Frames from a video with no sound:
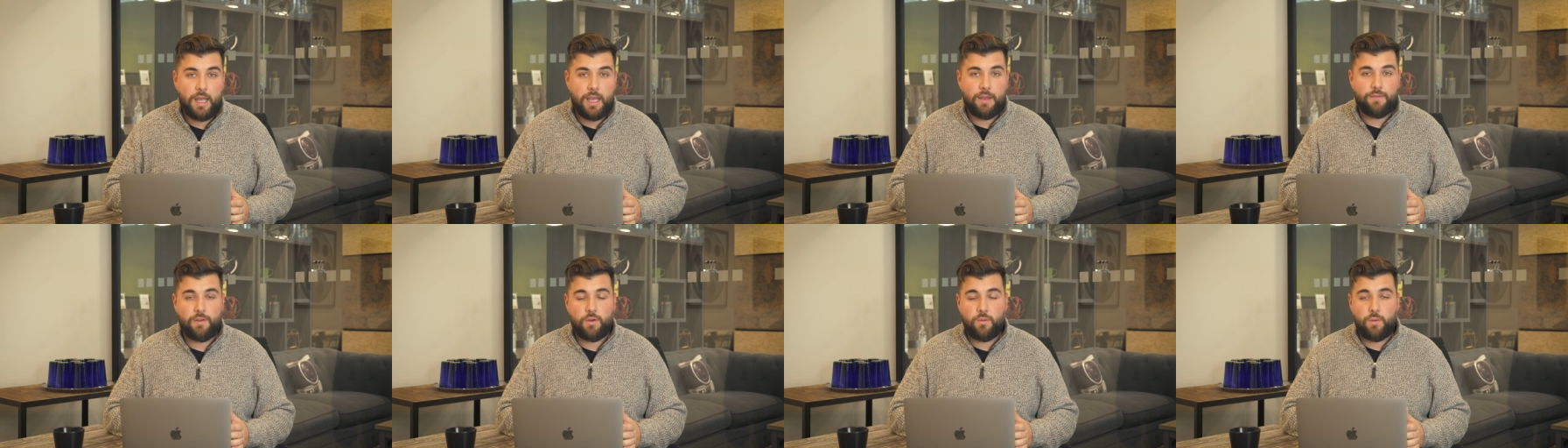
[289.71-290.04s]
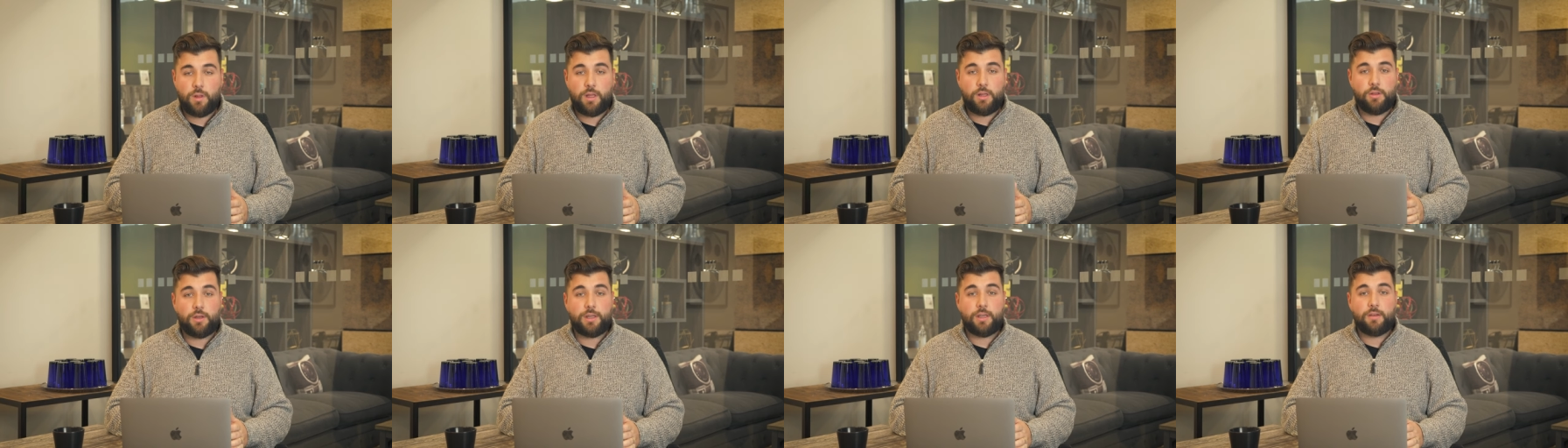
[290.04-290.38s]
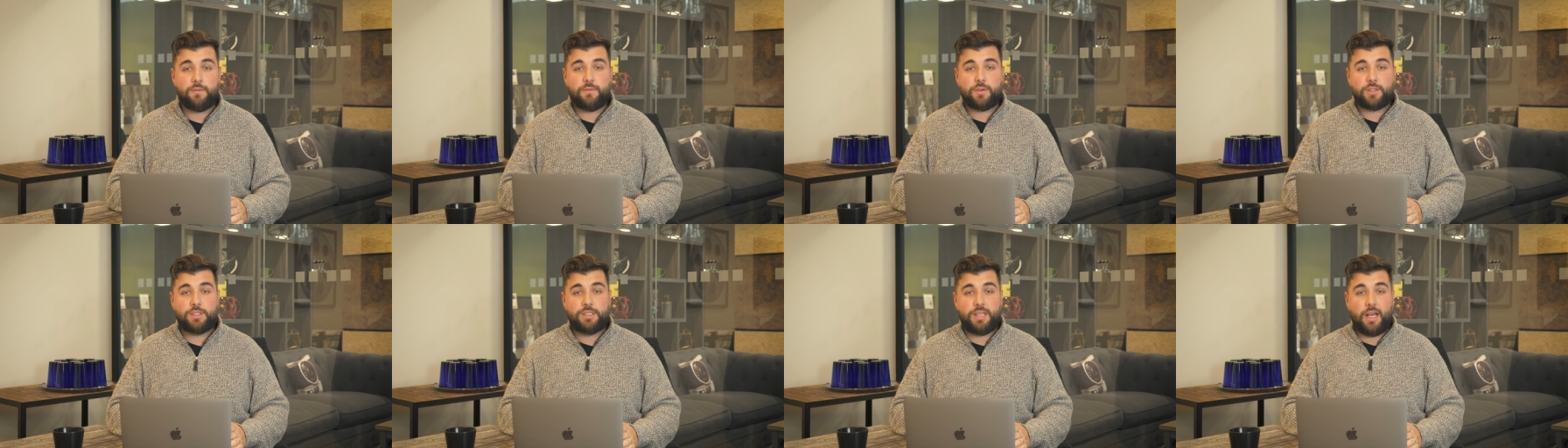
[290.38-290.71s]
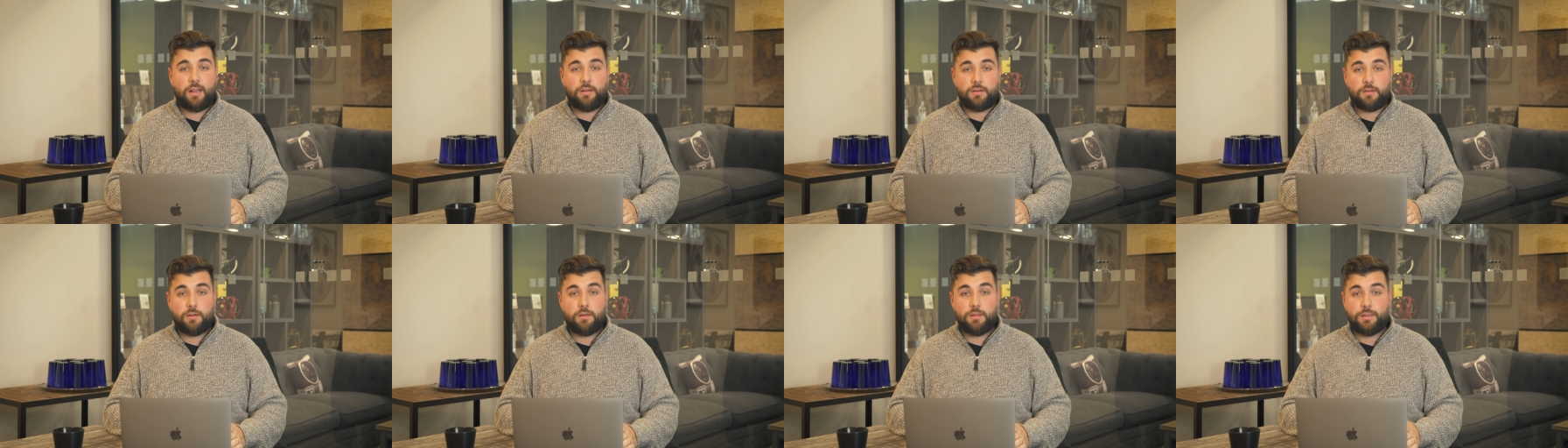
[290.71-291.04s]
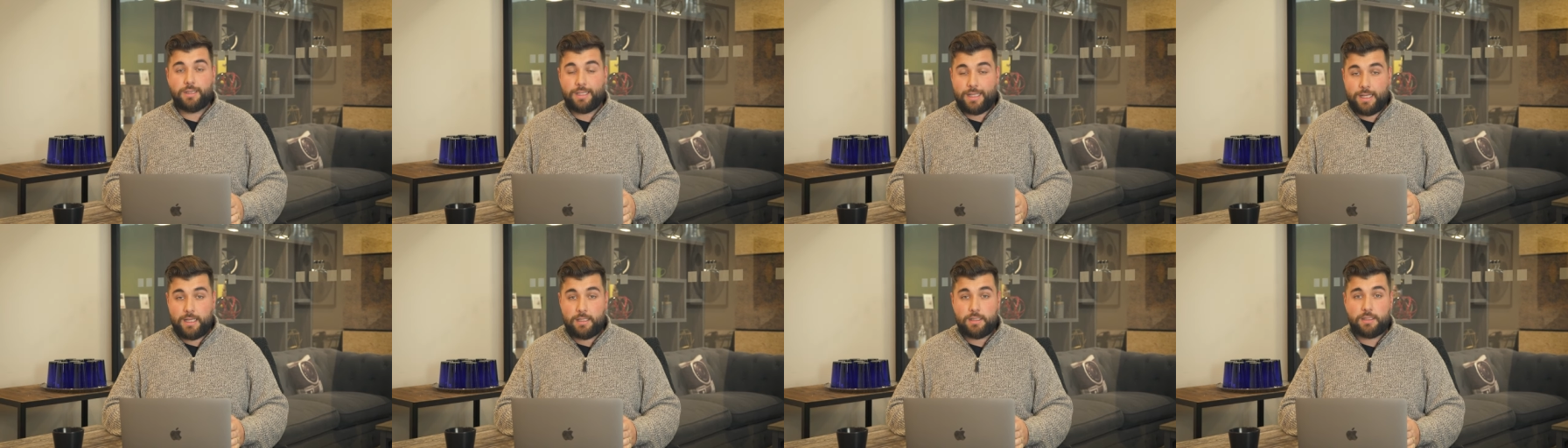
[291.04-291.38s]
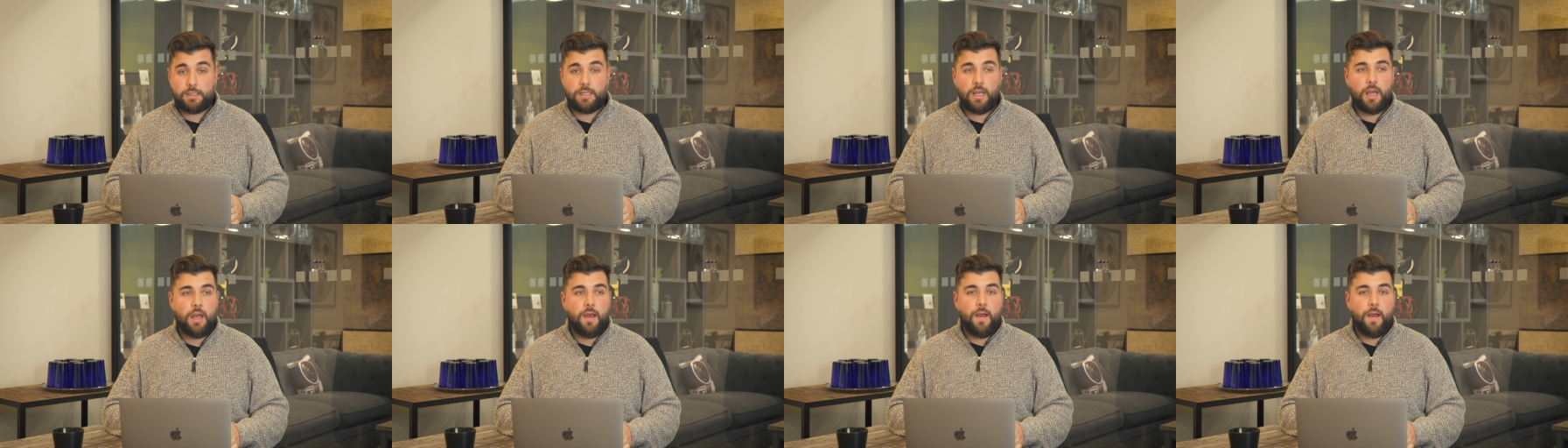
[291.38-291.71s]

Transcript: If you're really looking for seller leads,